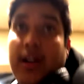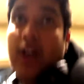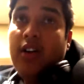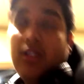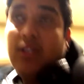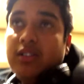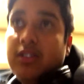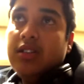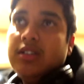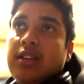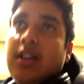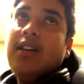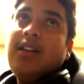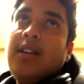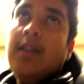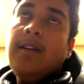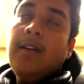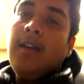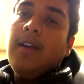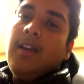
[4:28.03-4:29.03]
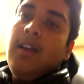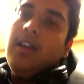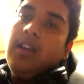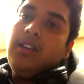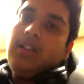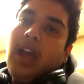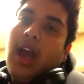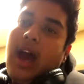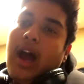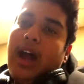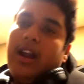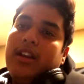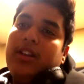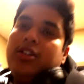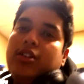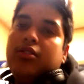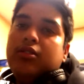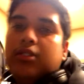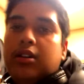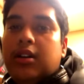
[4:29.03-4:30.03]
now because yeah I don't
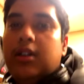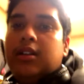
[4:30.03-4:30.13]
know